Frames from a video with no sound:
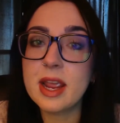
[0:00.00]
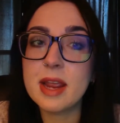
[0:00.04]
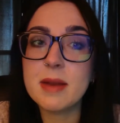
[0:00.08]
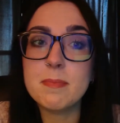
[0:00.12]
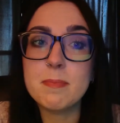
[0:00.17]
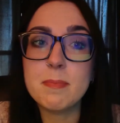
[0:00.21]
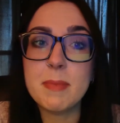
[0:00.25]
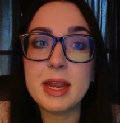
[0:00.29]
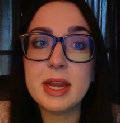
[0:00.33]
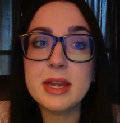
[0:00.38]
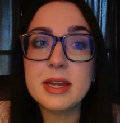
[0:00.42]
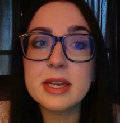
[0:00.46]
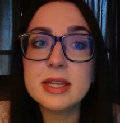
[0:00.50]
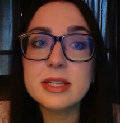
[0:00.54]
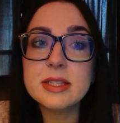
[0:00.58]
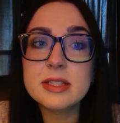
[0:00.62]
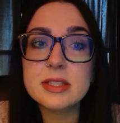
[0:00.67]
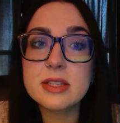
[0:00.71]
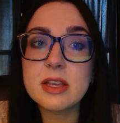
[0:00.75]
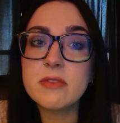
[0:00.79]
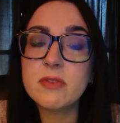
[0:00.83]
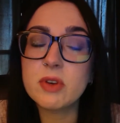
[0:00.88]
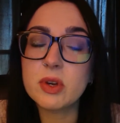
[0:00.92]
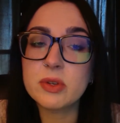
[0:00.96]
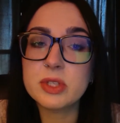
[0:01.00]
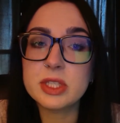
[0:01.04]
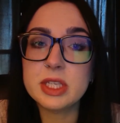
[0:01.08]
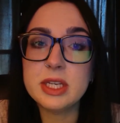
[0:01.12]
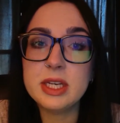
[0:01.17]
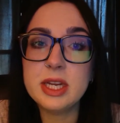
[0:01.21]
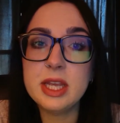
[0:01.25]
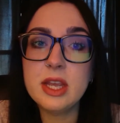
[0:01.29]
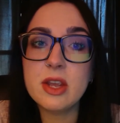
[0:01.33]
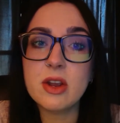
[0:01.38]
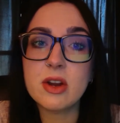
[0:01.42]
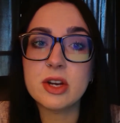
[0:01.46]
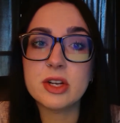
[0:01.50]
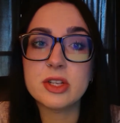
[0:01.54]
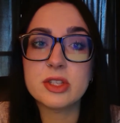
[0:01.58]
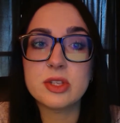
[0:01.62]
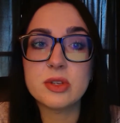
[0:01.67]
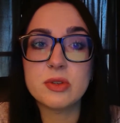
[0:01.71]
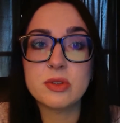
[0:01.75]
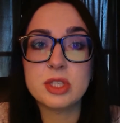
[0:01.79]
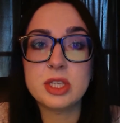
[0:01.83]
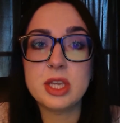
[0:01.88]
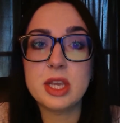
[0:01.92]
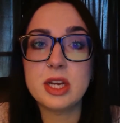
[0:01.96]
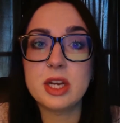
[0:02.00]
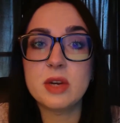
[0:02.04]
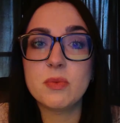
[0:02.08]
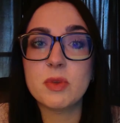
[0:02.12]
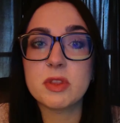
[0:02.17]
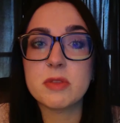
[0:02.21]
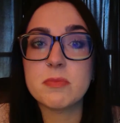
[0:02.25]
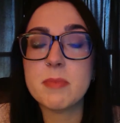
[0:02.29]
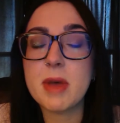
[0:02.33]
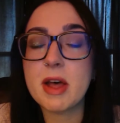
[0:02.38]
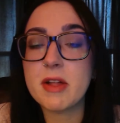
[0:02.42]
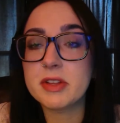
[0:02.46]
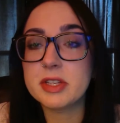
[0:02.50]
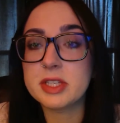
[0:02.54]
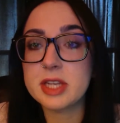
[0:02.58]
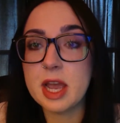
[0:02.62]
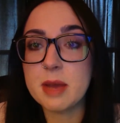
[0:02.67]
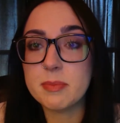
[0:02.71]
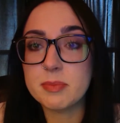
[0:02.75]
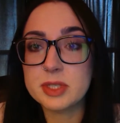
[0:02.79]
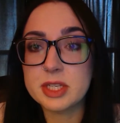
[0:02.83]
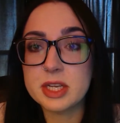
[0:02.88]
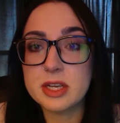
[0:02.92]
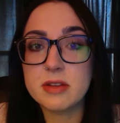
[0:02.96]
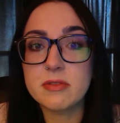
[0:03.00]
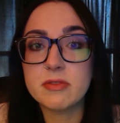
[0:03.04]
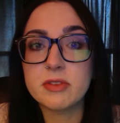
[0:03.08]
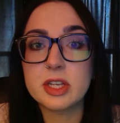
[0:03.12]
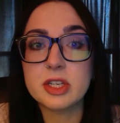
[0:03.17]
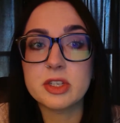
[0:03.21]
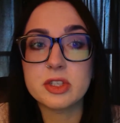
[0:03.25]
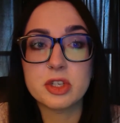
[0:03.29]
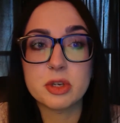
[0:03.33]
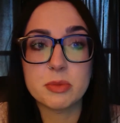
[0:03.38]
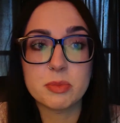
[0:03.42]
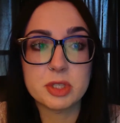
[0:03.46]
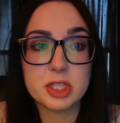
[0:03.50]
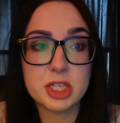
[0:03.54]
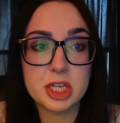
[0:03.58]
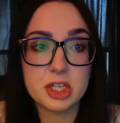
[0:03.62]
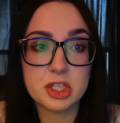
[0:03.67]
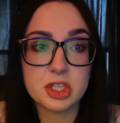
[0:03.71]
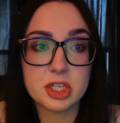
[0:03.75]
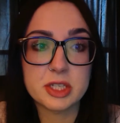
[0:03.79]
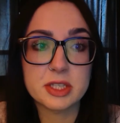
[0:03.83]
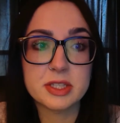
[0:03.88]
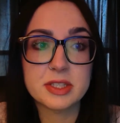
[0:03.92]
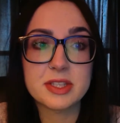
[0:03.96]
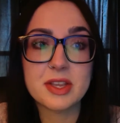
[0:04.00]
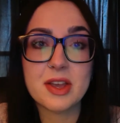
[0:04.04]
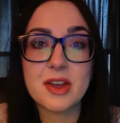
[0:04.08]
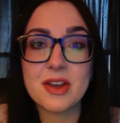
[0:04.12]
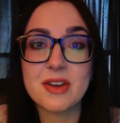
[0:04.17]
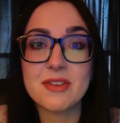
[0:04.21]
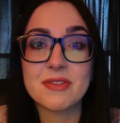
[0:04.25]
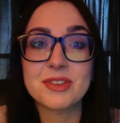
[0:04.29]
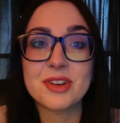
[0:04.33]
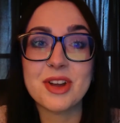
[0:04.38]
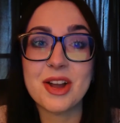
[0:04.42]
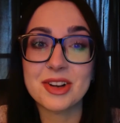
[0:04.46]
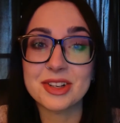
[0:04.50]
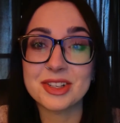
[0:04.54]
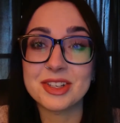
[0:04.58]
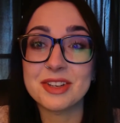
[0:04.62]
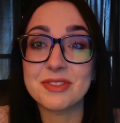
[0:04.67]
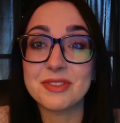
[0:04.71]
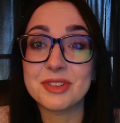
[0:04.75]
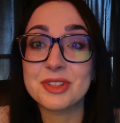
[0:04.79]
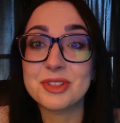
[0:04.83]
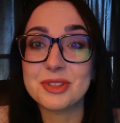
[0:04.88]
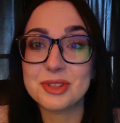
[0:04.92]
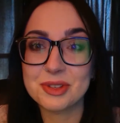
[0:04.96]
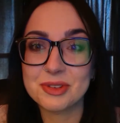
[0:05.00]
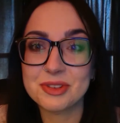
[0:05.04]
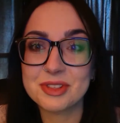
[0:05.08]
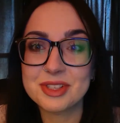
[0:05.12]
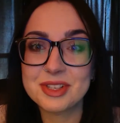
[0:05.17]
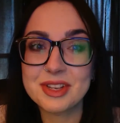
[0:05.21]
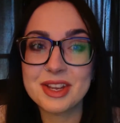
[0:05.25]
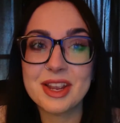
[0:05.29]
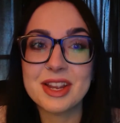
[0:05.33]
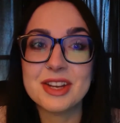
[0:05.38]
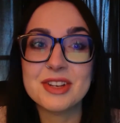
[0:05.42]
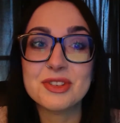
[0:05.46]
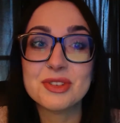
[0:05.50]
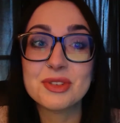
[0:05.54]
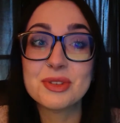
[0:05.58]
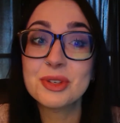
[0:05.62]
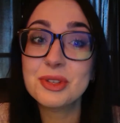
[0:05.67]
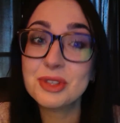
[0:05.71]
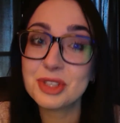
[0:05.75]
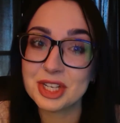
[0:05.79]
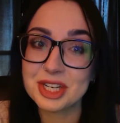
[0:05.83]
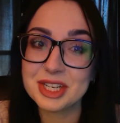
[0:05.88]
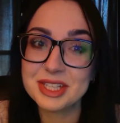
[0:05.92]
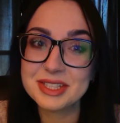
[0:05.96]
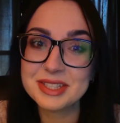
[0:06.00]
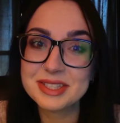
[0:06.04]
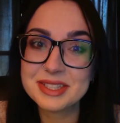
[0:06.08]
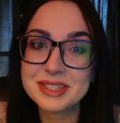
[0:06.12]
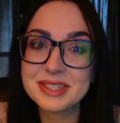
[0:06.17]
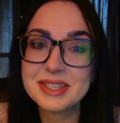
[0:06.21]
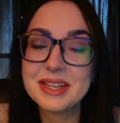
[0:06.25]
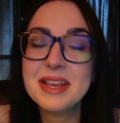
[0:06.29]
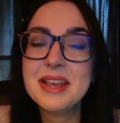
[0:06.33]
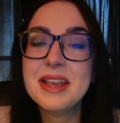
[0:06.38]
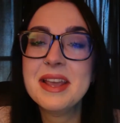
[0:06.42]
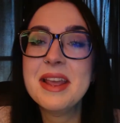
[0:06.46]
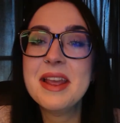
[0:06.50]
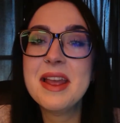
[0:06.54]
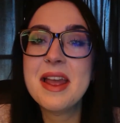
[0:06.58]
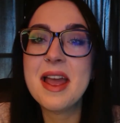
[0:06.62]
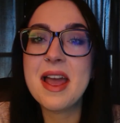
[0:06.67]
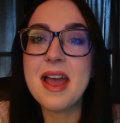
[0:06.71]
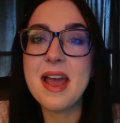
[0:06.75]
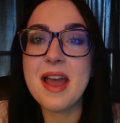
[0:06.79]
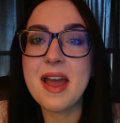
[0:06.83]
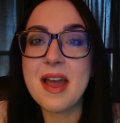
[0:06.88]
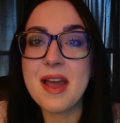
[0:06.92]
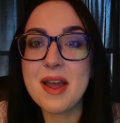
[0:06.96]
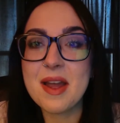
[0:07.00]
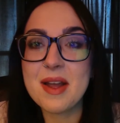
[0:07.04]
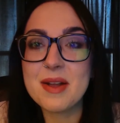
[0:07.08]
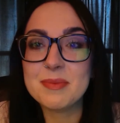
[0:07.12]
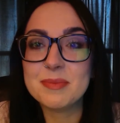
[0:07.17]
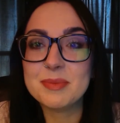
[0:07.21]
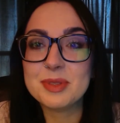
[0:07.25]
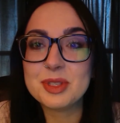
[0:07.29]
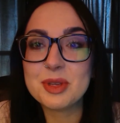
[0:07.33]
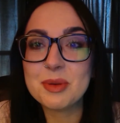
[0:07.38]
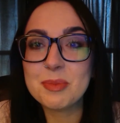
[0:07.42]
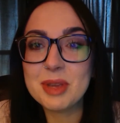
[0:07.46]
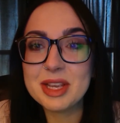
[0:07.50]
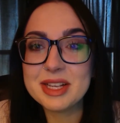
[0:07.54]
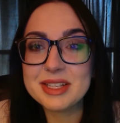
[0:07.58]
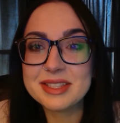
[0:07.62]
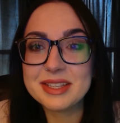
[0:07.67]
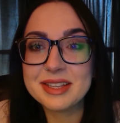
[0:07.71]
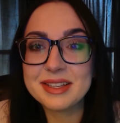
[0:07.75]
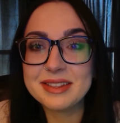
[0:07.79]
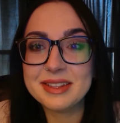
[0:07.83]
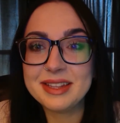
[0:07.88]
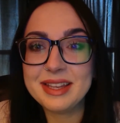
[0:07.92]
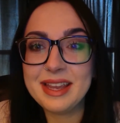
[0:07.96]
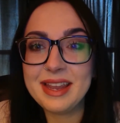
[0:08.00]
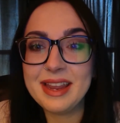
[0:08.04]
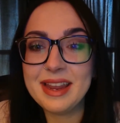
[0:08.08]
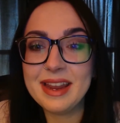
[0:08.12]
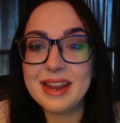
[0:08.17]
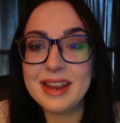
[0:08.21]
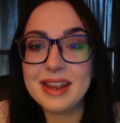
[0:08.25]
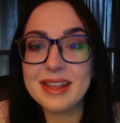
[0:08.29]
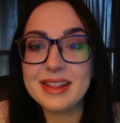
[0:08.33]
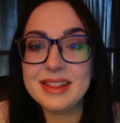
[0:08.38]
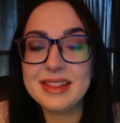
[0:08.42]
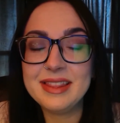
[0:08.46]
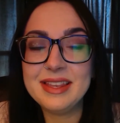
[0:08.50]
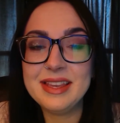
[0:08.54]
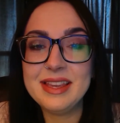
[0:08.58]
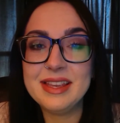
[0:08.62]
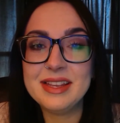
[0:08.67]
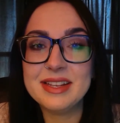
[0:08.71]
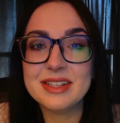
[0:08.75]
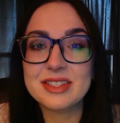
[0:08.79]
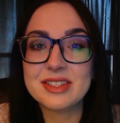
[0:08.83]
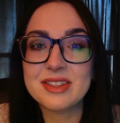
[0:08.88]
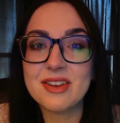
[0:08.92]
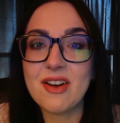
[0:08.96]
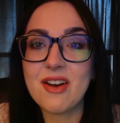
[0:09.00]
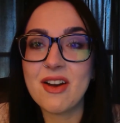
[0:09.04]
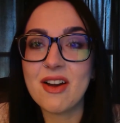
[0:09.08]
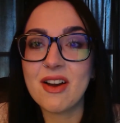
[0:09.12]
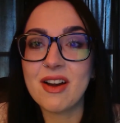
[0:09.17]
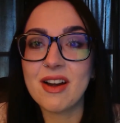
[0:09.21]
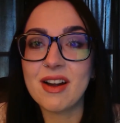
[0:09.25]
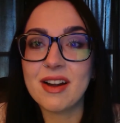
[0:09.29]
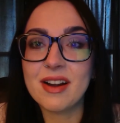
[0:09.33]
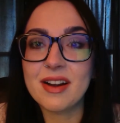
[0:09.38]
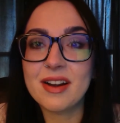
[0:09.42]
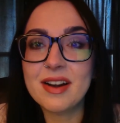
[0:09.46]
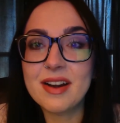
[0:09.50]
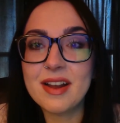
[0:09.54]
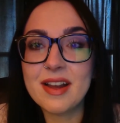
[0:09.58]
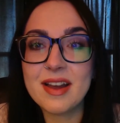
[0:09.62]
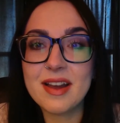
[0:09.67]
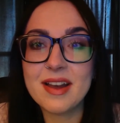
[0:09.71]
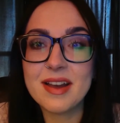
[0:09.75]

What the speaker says: and maintenance of OCD are associated with maladaptive interpretations of cognitive intrusions. So basically, these are,